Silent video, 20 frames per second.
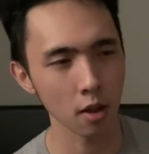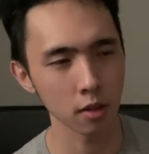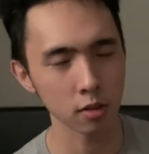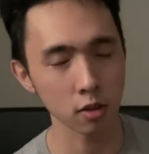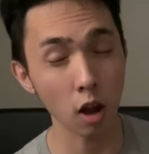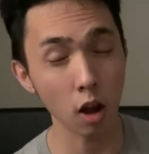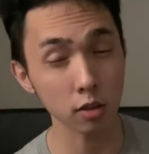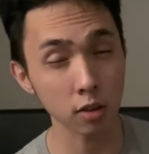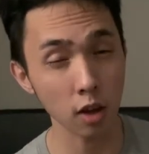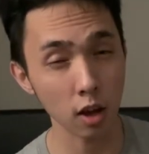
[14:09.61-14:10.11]

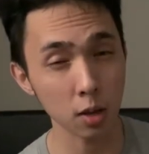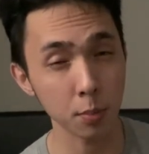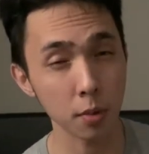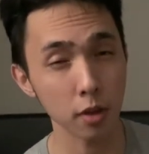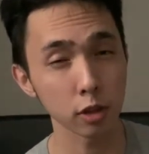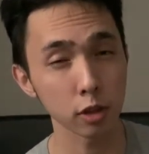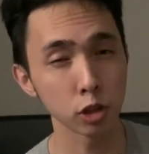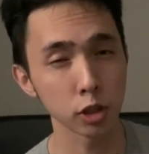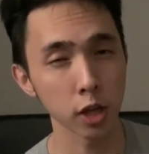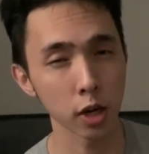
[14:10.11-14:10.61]
Not talking about
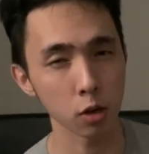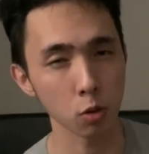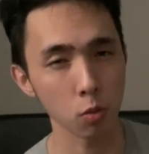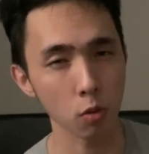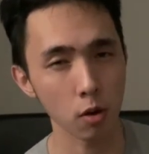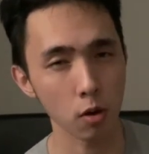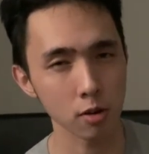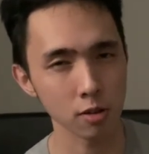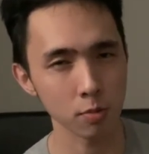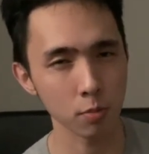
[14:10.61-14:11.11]
the gender
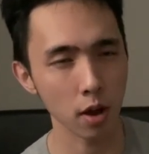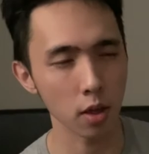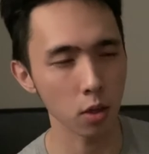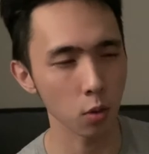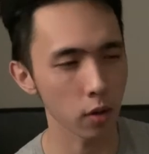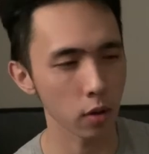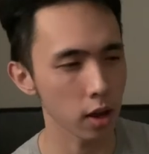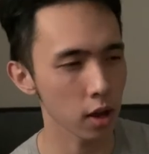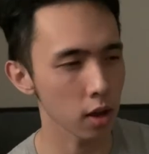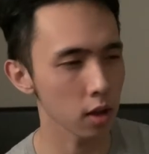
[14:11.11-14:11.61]
wars, by the
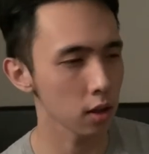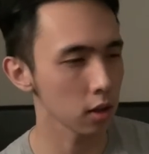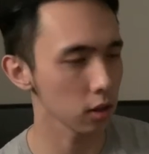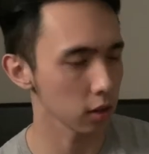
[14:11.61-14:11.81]
way.